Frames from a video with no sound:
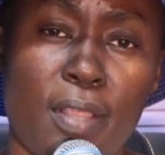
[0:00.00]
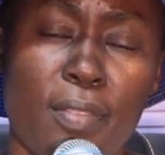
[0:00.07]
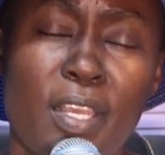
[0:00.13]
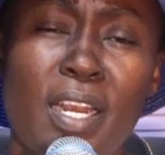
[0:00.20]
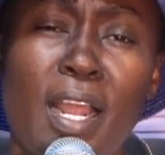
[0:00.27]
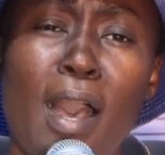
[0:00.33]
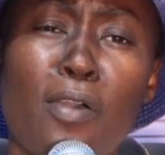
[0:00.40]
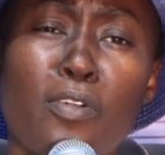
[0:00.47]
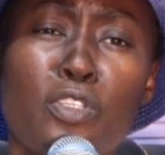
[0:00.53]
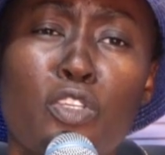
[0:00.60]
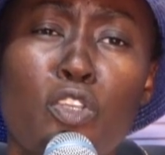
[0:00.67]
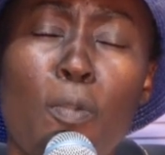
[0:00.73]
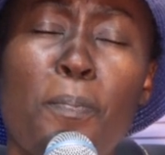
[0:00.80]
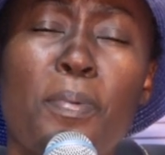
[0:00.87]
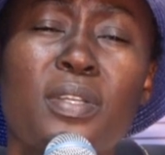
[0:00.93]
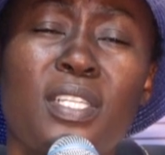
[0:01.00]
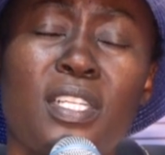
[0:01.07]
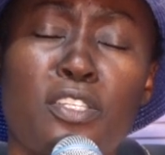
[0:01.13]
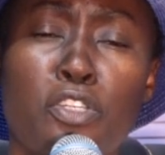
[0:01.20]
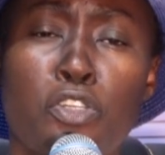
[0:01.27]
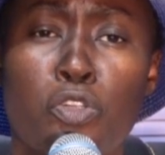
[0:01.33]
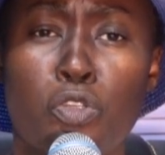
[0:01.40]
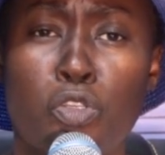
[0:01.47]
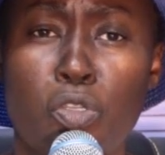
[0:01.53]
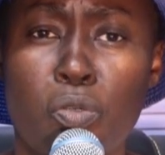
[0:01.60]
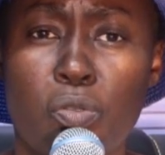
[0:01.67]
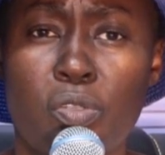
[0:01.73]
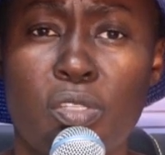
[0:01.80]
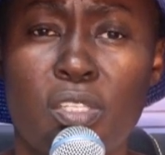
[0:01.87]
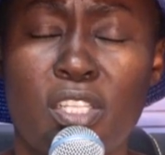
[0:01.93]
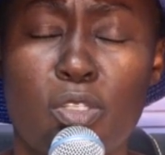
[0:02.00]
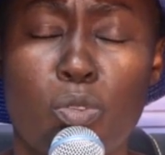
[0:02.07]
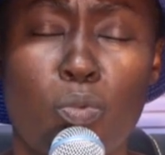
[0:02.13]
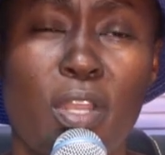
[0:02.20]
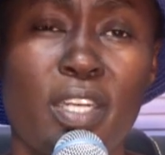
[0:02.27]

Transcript: Then how do you put it to use is